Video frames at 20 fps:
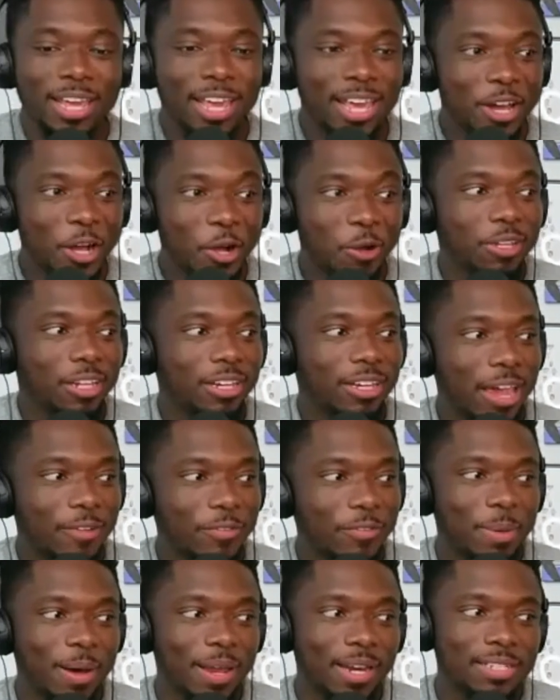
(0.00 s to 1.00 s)
Oh look,
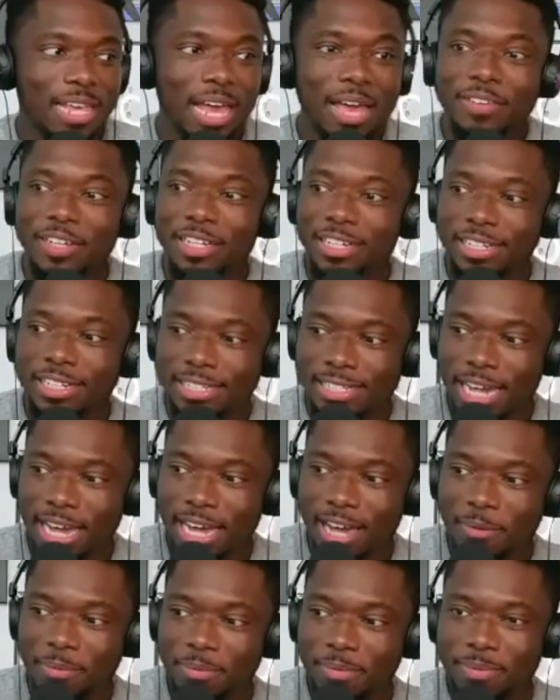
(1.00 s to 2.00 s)
everybody's having a good
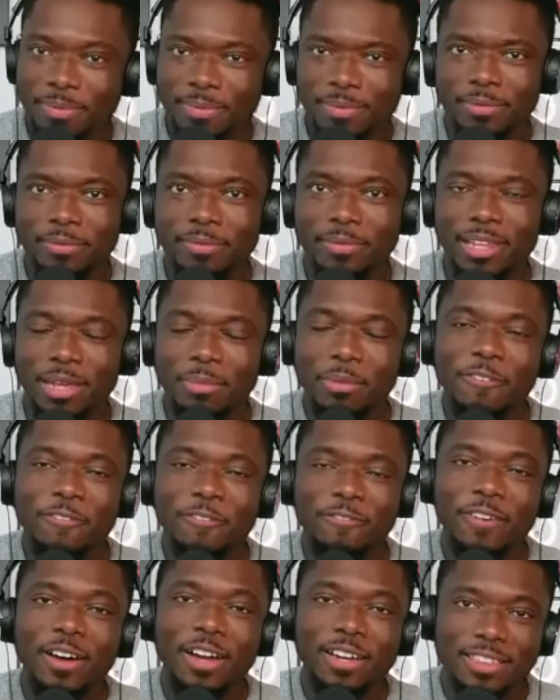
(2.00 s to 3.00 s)
time. Let me
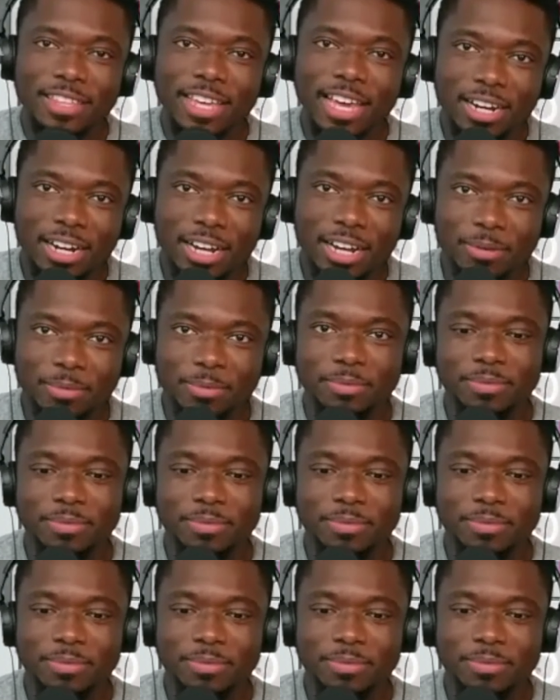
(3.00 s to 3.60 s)
fuck that up.